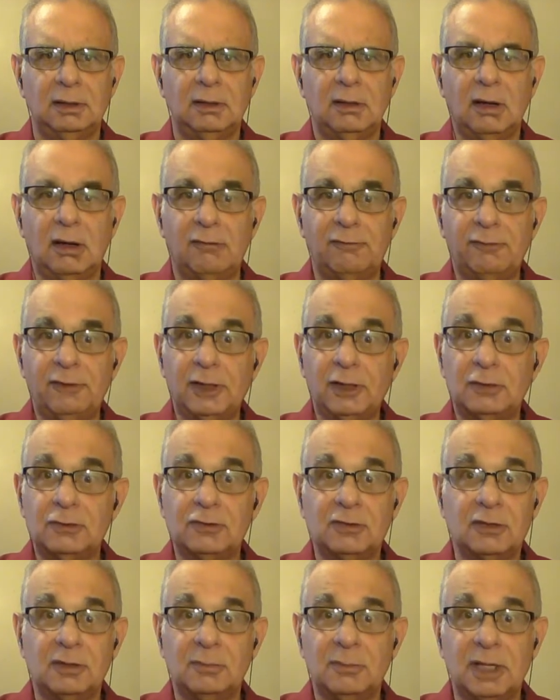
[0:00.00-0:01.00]
Our fingers are
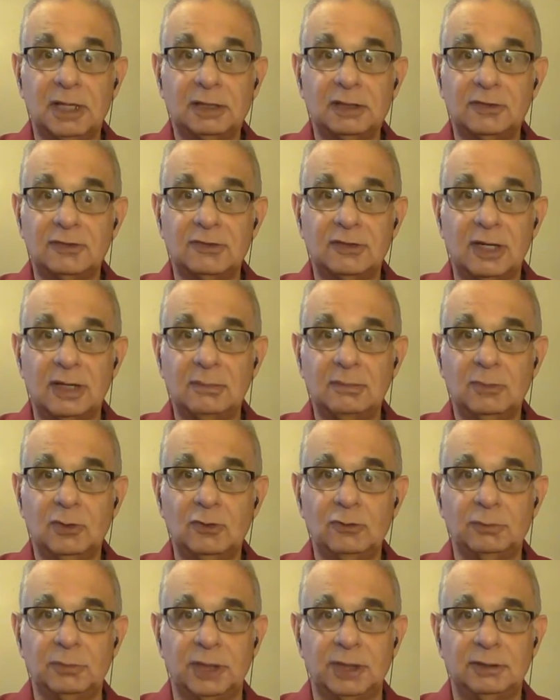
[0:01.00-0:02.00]
going to make the same
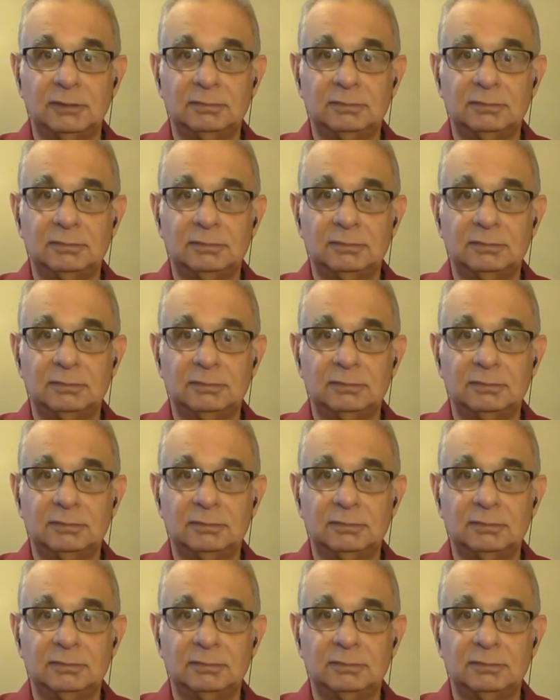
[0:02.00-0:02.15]
movement.